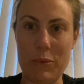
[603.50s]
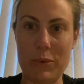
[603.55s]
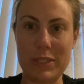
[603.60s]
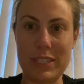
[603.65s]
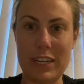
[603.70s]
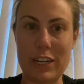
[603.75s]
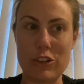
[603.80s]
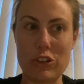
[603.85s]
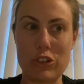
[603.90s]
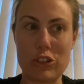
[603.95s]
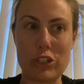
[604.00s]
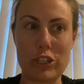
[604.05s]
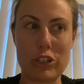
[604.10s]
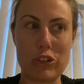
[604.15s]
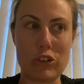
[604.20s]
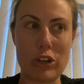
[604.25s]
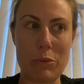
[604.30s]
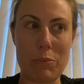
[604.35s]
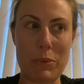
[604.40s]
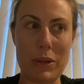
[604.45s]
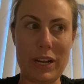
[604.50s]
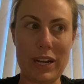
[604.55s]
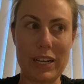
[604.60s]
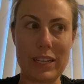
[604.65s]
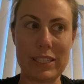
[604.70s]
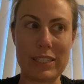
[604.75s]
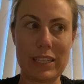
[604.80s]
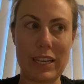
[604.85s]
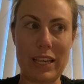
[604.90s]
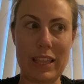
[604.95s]
was an interesting trip
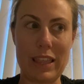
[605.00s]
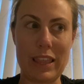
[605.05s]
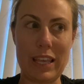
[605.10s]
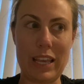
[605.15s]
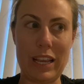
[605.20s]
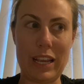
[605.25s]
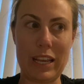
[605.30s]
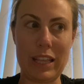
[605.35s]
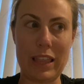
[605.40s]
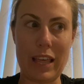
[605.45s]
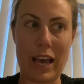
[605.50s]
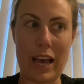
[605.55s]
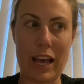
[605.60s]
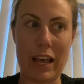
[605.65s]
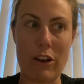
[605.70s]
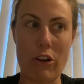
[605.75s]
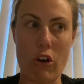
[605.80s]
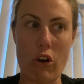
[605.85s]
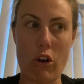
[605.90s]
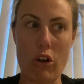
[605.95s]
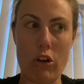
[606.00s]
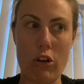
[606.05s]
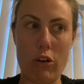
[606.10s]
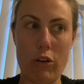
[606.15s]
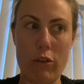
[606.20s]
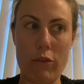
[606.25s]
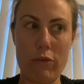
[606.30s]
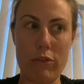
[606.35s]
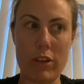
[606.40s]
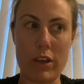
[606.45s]
because I think that
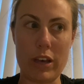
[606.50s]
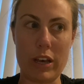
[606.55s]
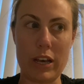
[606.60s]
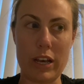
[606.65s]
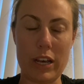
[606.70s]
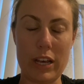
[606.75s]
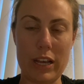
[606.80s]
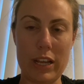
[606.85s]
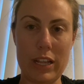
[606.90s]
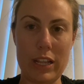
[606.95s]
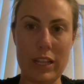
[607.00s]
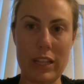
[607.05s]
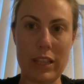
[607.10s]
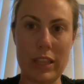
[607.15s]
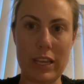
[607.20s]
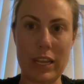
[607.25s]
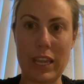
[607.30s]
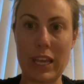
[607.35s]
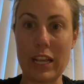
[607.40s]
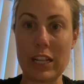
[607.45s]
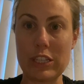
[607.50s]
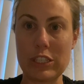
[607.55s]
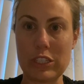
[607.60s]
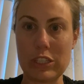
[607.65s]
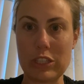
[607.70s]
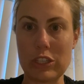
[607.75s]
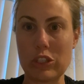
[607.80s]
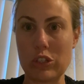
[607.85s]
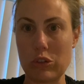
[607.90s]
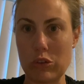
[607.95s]
all the kids,
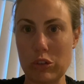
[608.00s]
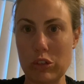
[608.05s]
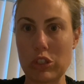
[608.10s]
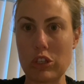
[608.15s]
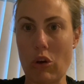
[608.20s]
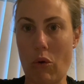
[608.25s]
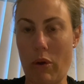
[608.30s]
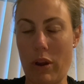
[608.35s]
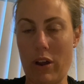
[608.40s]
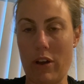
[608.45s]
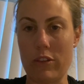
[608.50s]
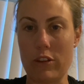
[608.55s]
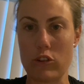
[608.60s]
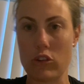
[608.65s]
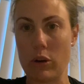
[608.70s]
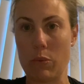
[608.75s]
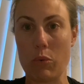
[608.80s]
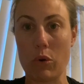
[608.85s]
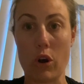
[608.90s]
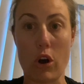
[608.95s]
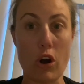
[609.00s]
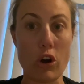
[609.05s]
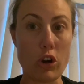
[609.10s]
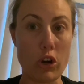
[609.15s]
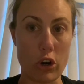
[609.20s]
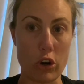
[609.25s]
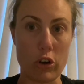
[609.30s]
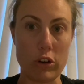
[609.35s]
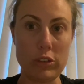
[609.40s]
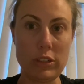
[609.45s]
the students going on the trip were all
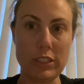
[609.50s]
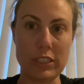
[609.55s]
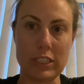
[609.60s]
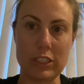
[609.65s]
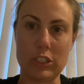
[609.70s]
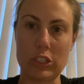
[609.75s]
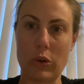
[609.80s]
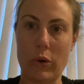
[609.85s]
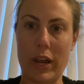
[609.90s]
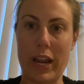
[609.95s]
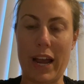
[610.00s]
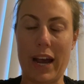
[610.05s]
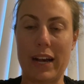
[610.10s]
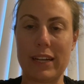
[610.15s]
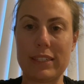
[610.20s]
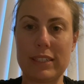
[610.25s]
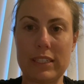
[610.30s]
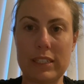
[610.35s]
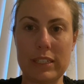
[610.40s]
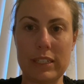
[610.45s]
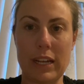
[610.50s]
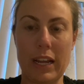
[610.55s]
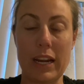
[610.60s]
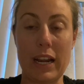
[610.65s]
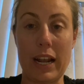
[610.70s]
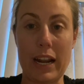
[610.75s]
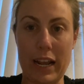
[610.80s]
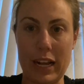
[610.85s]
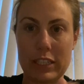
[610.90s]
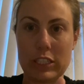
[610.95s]
girls. And so I
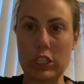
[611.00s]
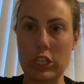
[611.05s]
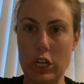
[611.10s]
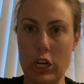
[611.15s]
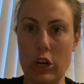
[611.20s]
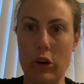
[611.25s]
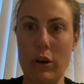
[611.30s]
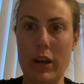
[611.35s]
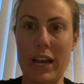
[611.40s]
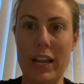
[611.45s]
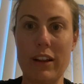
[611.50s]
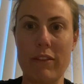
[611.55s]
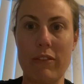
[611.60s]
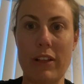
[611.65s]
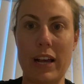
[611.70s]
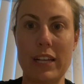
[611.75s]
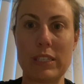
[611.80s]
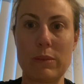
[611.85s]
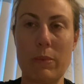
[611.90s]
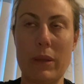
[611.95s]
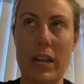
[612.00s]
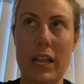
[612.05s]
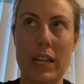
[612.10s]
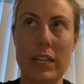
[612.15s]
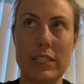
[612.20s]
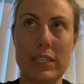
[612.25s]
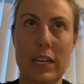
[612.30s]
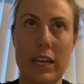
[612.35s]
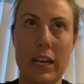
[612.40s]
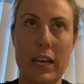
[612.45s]
got asked to go kind of last
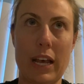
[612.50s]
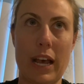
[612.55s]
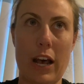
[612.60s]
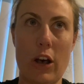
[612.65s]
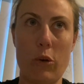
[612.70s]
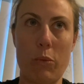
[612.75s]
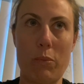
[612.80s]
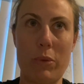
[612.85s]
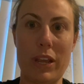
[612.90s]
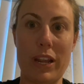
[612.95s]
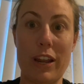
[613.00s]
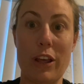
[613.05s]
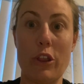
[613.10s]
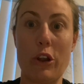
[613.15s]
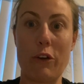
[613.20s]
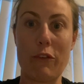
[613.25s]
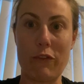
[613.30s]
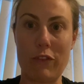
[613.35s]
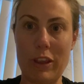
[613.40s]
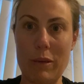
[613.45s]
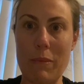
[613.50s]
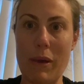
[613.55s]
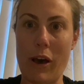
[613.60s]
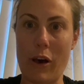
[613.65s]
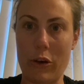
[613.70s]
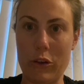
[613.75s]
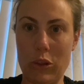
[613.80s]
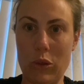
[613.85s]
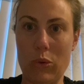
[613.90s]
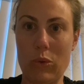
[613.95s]
minute to help be another
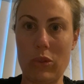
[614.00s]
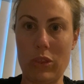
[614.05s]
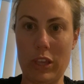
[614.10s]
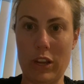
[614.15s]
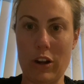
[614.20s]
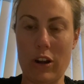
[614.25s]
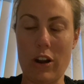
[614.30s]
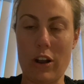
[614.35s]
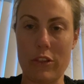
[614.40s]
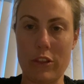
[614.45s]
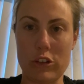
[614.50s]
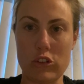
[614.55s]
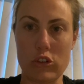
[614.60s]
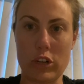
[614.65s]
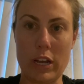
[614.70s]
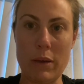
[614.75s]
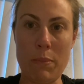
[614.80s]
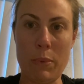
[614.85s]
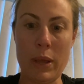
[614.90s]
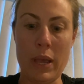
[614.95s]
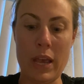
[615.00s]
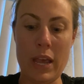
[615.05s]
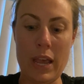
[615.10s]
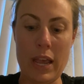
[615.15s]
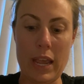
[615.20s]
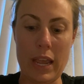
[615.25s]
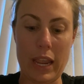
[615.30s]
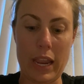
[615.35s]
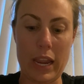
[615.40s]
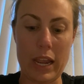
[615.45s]
female youth leader on the trip.
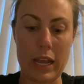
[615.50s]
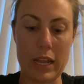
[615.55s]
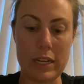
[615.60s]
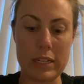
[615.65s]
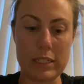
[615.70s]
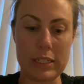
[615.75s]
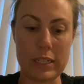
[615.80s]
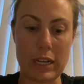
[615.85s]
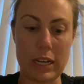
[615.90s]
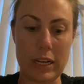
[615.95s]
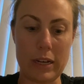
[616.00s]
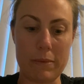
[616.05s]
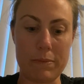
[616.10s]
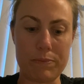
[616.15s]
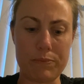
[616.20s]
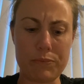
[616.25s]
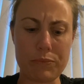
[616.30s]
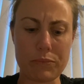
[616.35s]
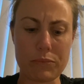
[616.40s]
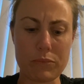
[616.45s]
And,